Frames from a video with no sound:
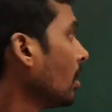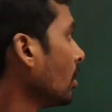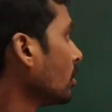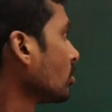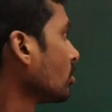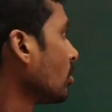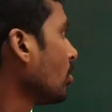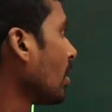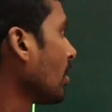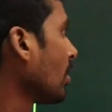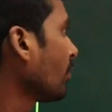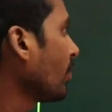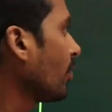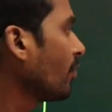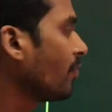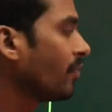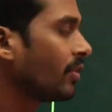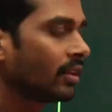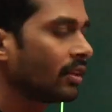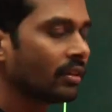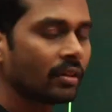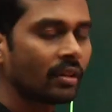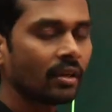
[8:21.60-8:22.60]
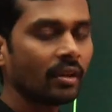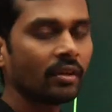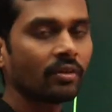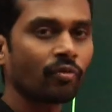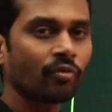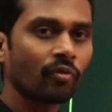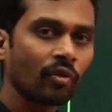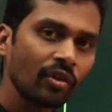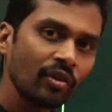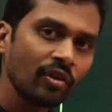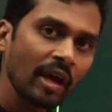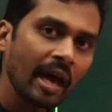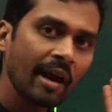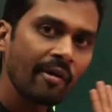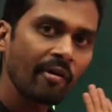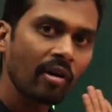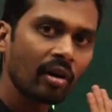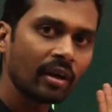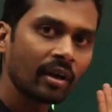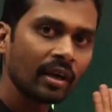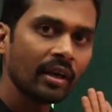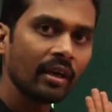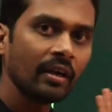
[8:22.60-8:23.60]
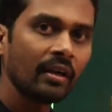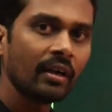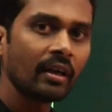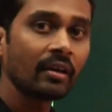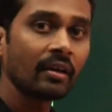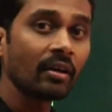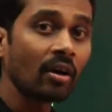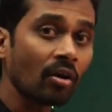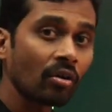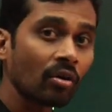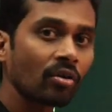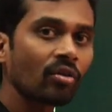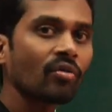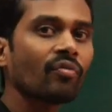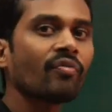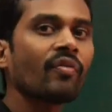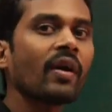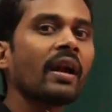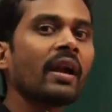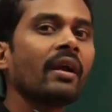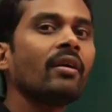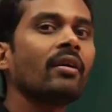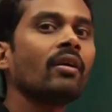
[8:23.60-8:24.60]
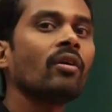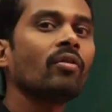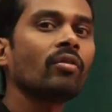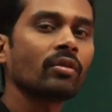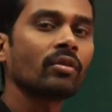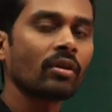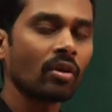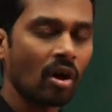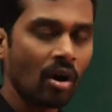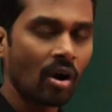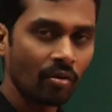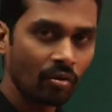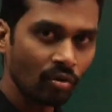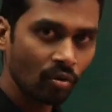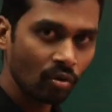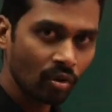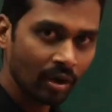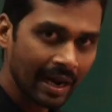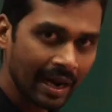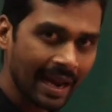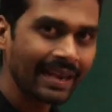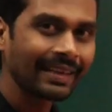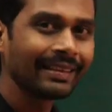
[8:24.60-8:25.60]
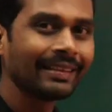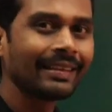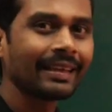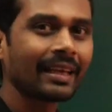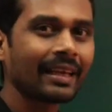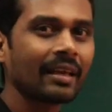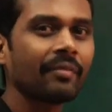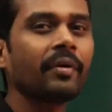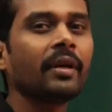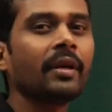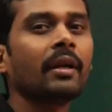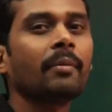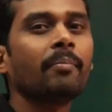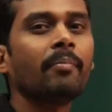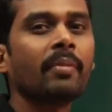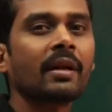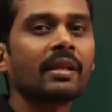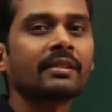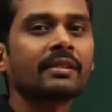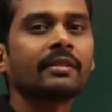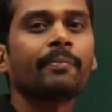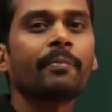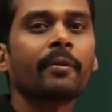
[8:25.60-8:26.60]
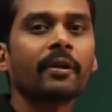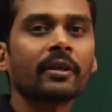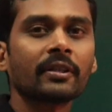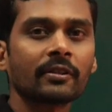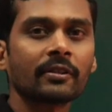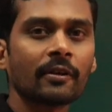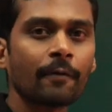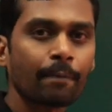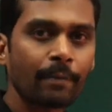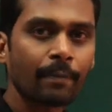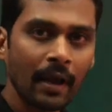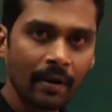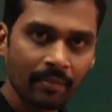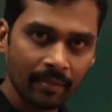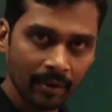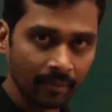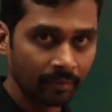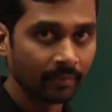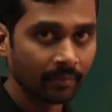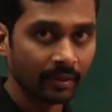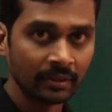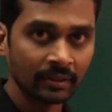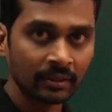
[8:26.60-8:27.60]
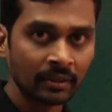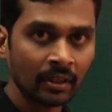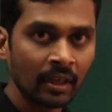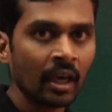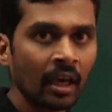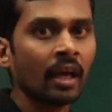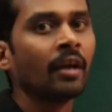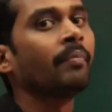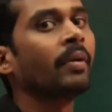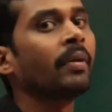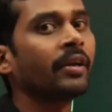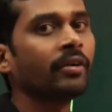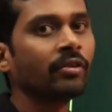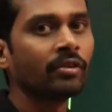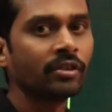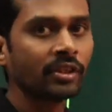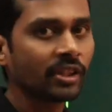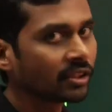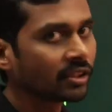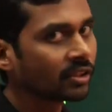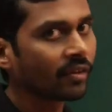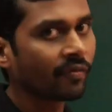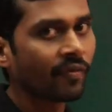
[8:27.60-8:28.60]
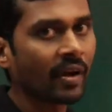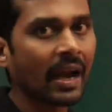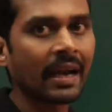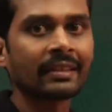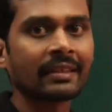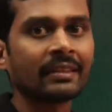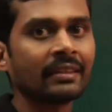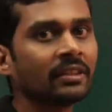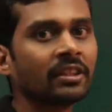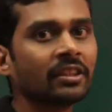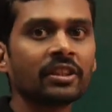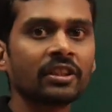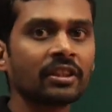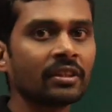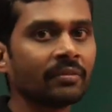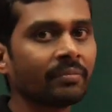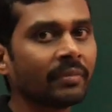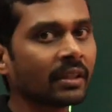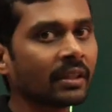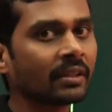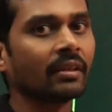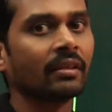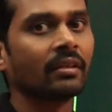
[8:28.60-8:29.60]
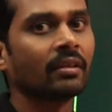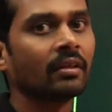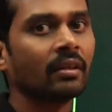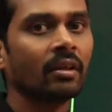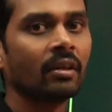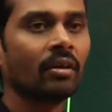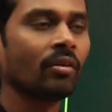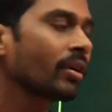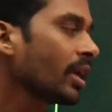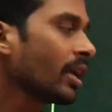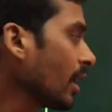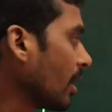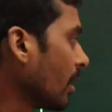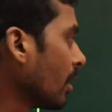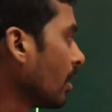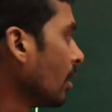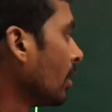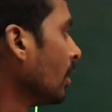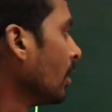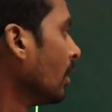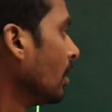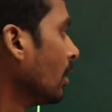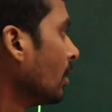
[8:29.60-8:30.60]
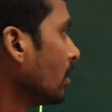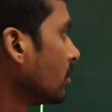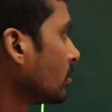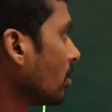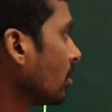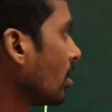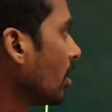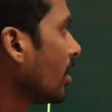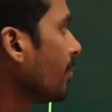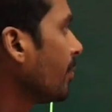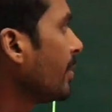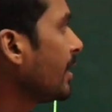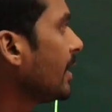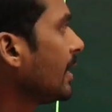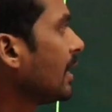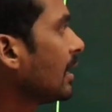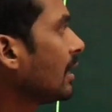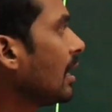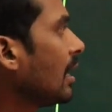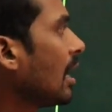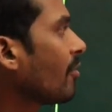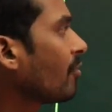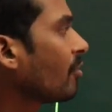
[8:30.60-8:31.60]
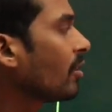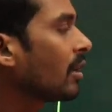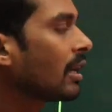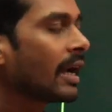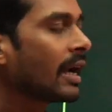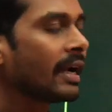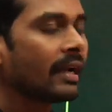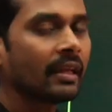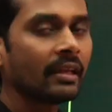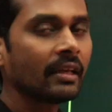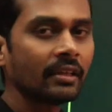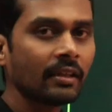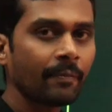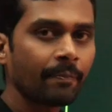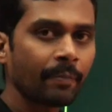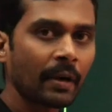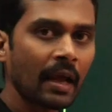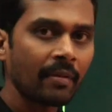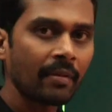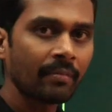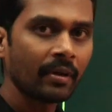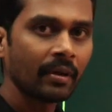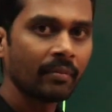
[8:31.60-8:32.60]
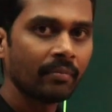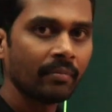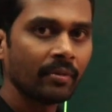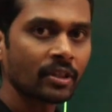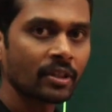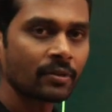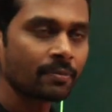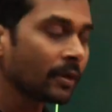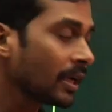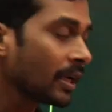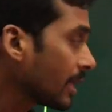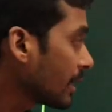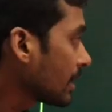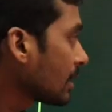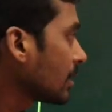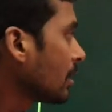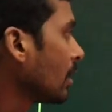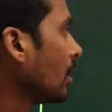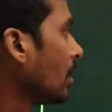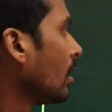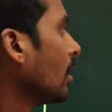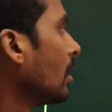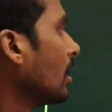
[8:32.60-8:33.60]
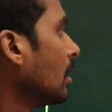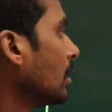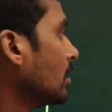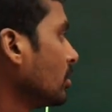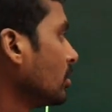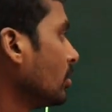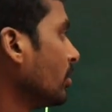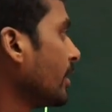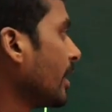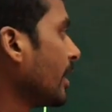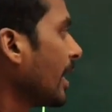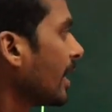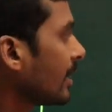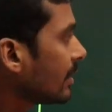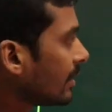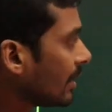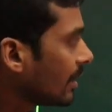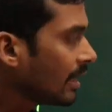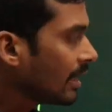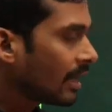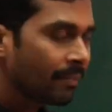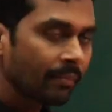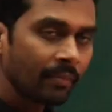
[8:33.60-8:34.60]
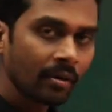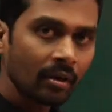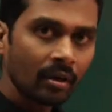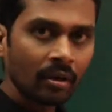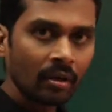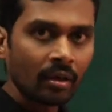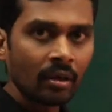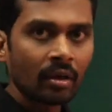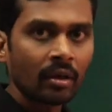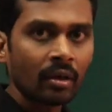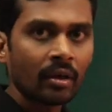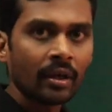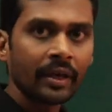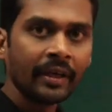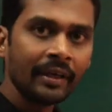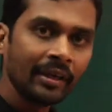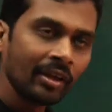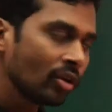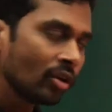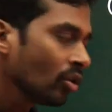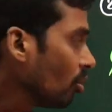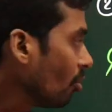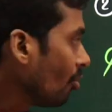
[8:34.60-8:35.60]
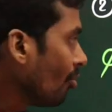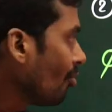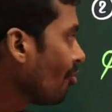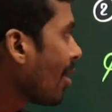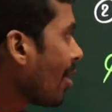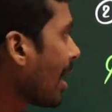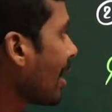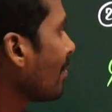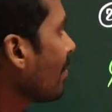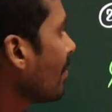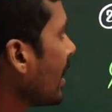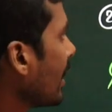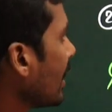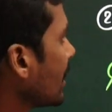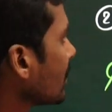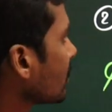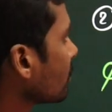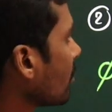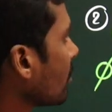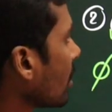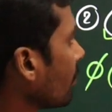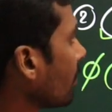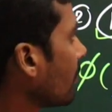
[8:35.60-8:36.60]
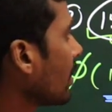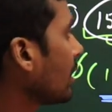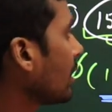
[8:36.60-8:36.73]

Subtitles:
So 153, we have already done how to find out, how to write the given number as the product of prime numbers by using the factorization method. Okay. So immediately after writing the prime numbers product, so you take the number into 1 minus 1